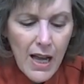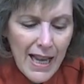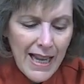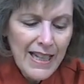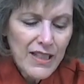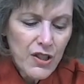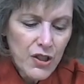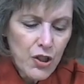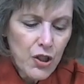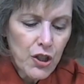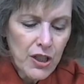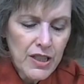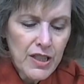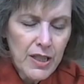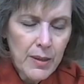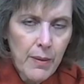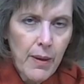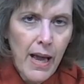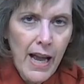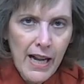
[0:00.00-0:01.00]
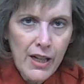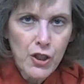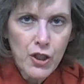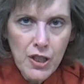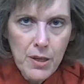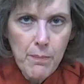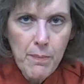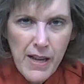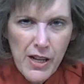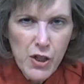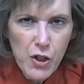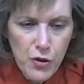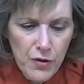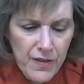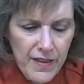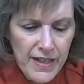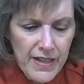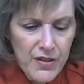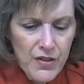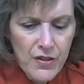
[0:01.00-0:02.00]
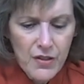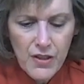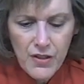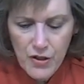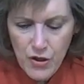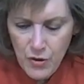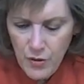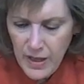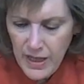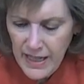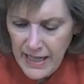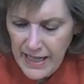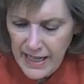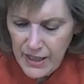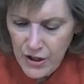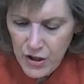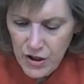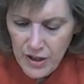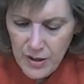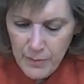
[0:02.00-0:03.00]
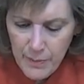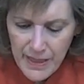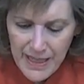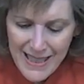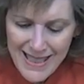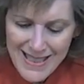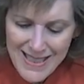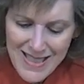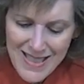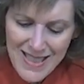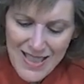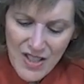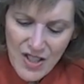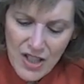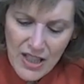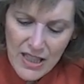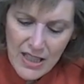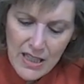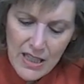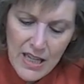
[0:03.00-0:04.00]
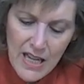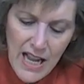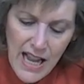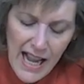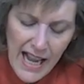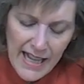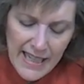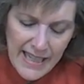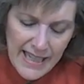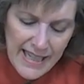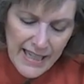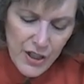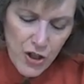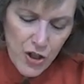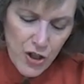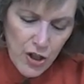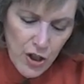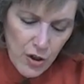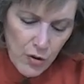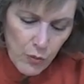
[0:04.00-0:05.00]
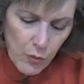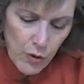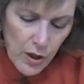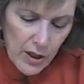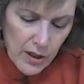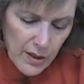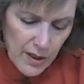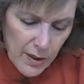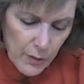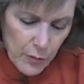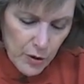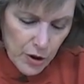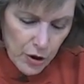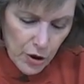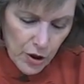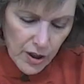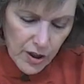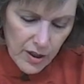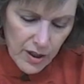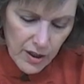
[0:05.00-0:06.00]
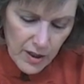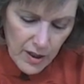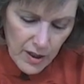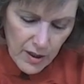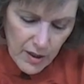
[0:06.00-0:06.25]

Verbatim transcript: It's good to actually measure this because you can actually be consistent and each rugala will look